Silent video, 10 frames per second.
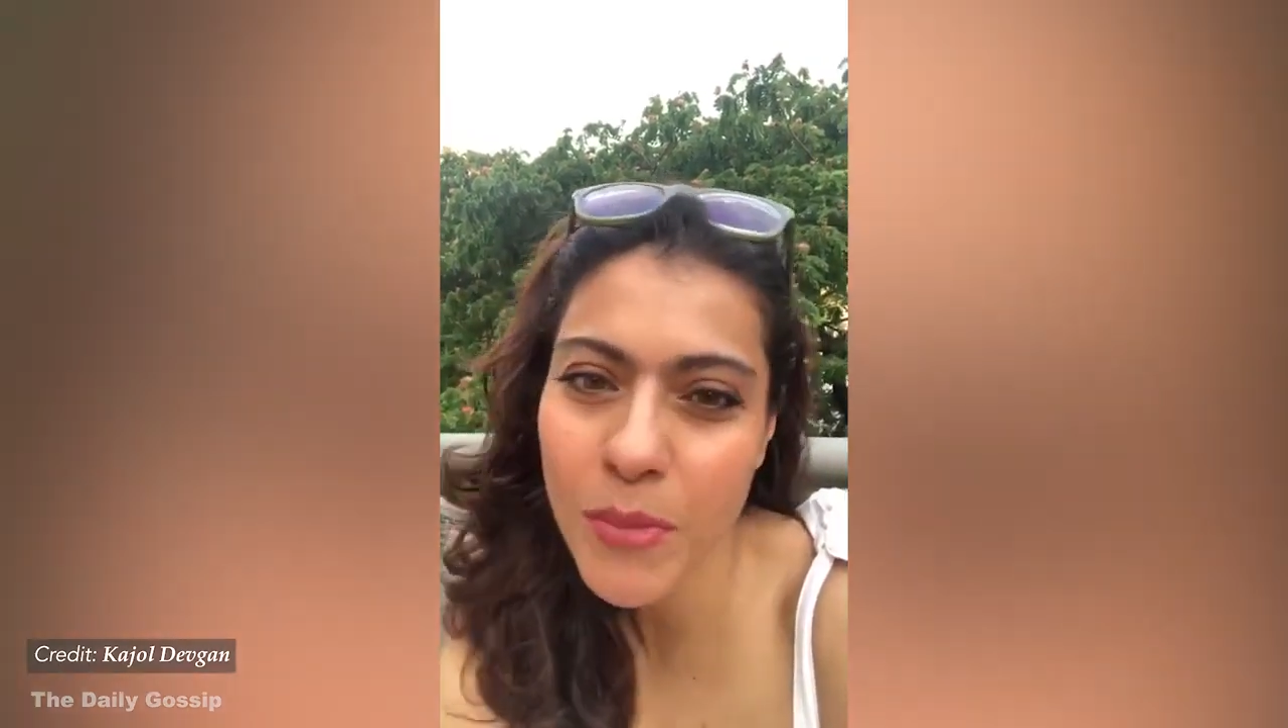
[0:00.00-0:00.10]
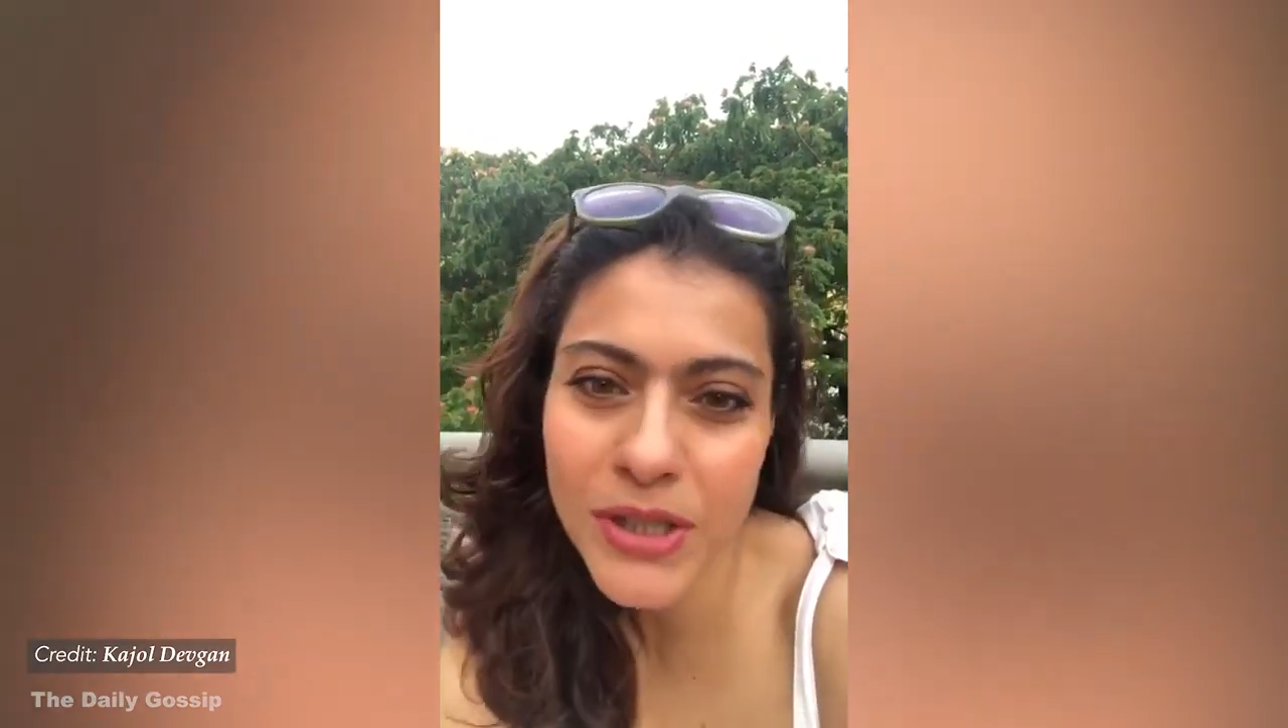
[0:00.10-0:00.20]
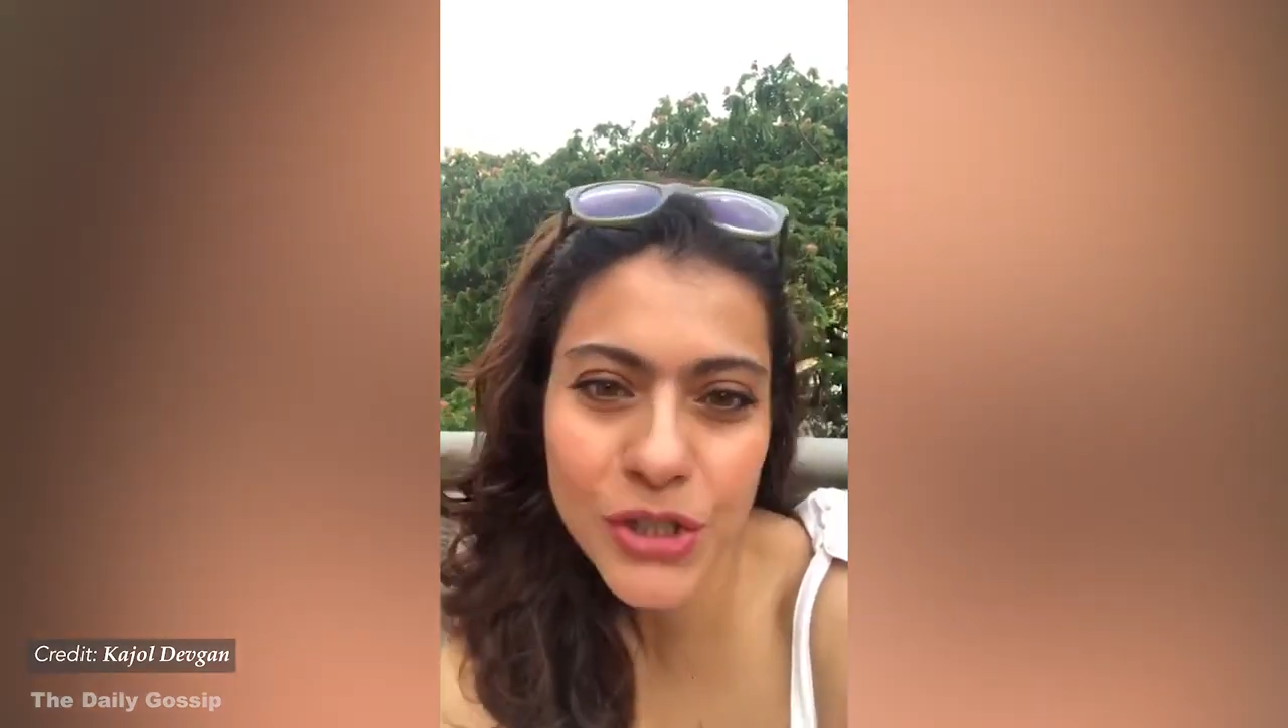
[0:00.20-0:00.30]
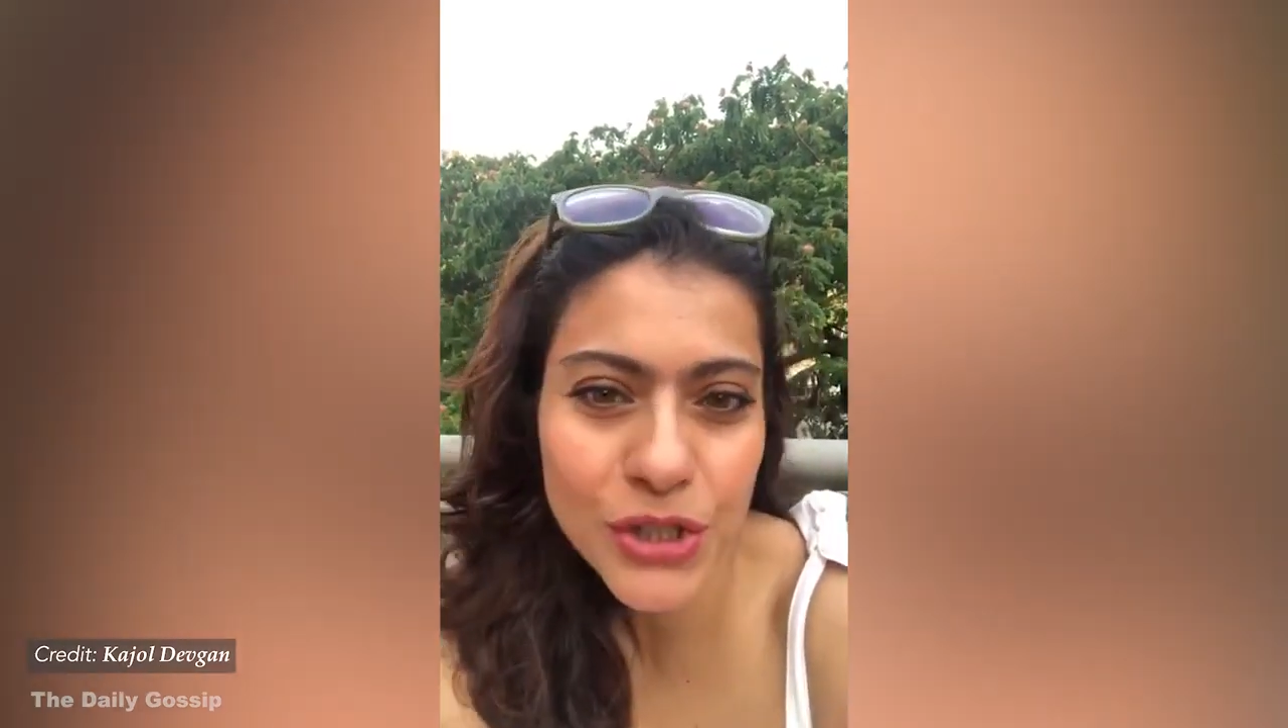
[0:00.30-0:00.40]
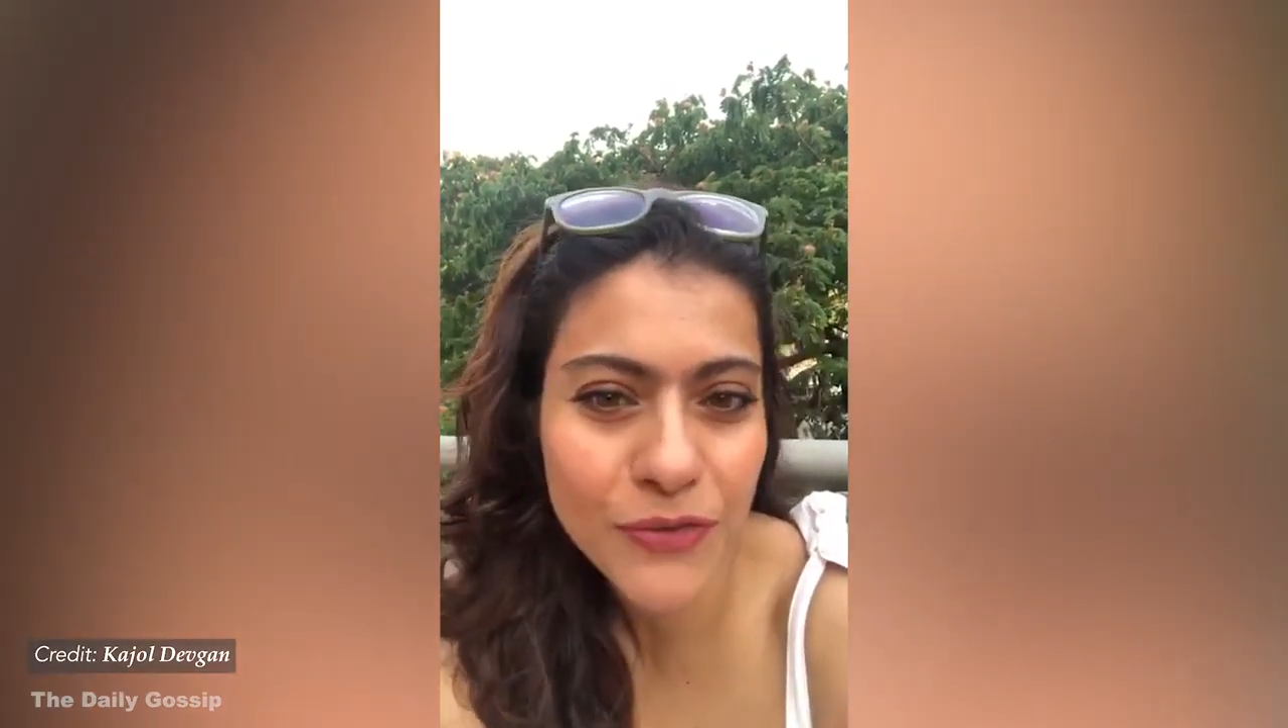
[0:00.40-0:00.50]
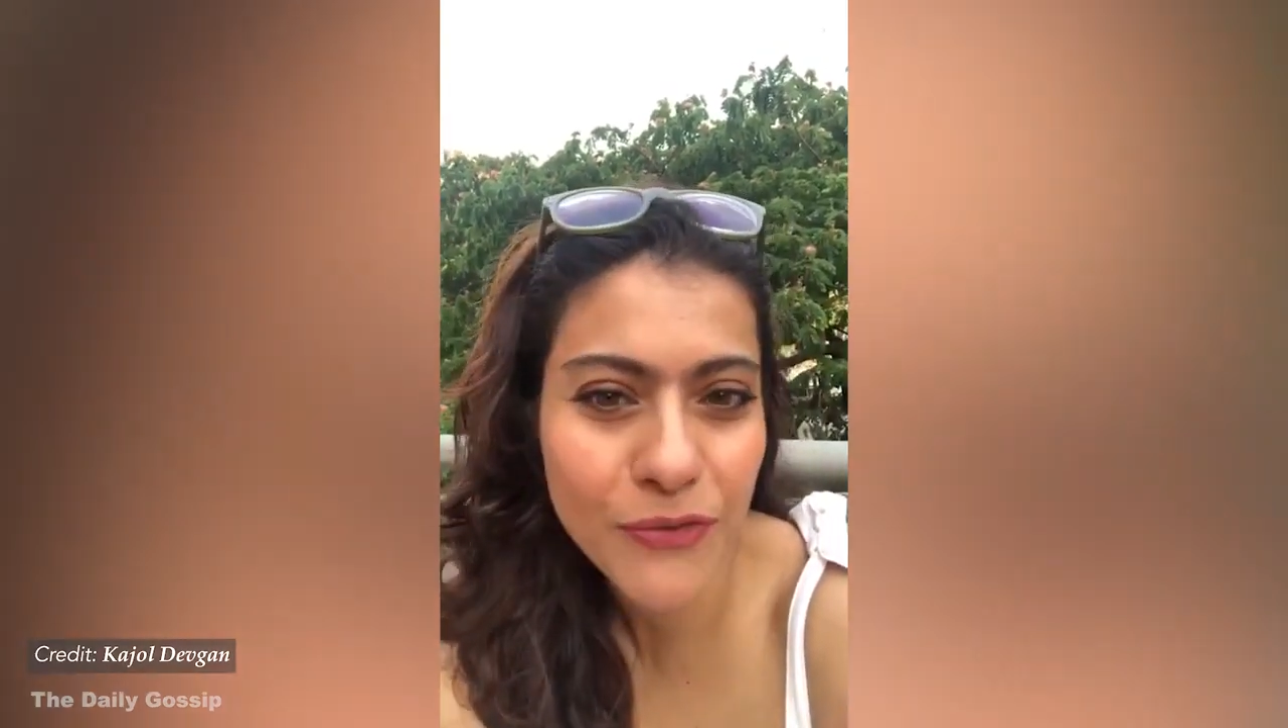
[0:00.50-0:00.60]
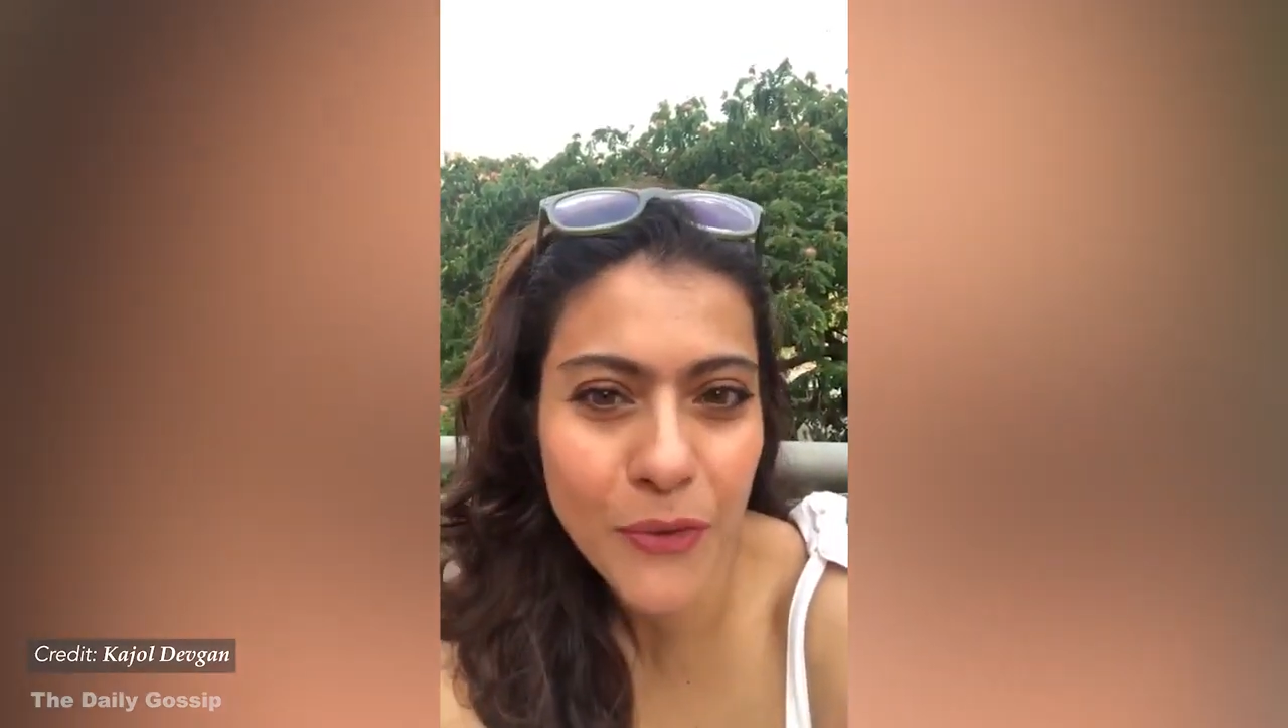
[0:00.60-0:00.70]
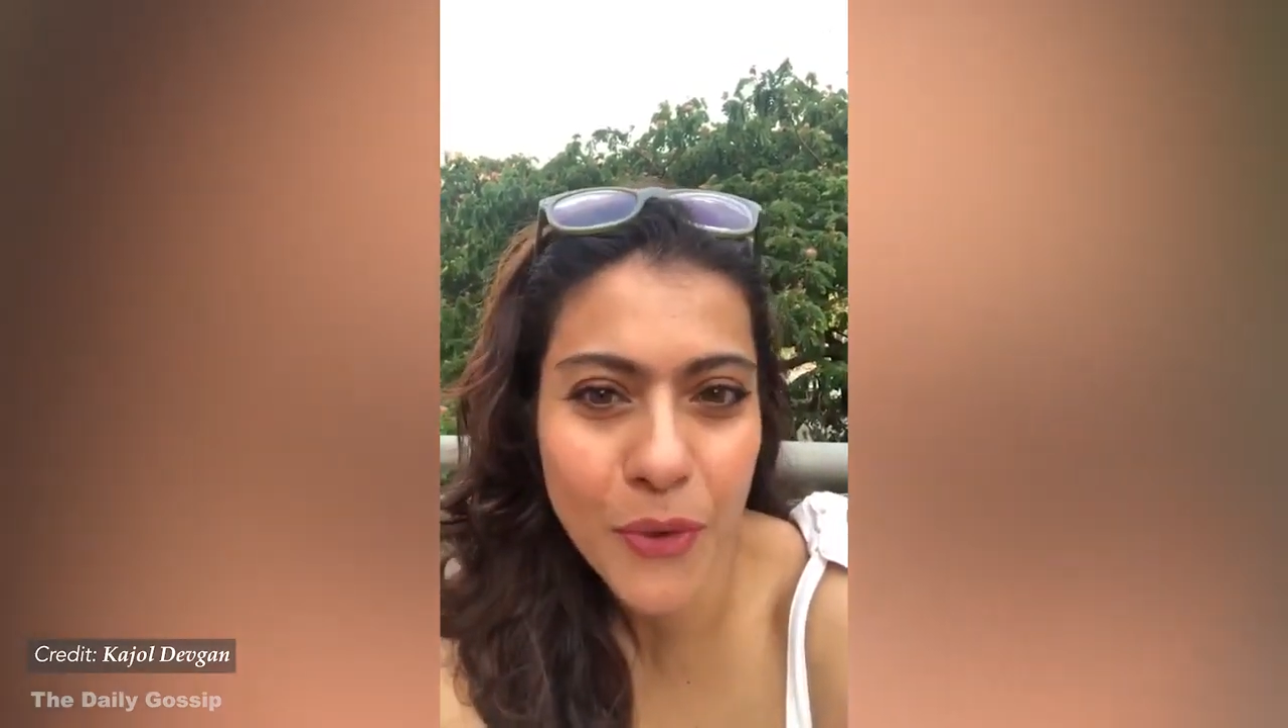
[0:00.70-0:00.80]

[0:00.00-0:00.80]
much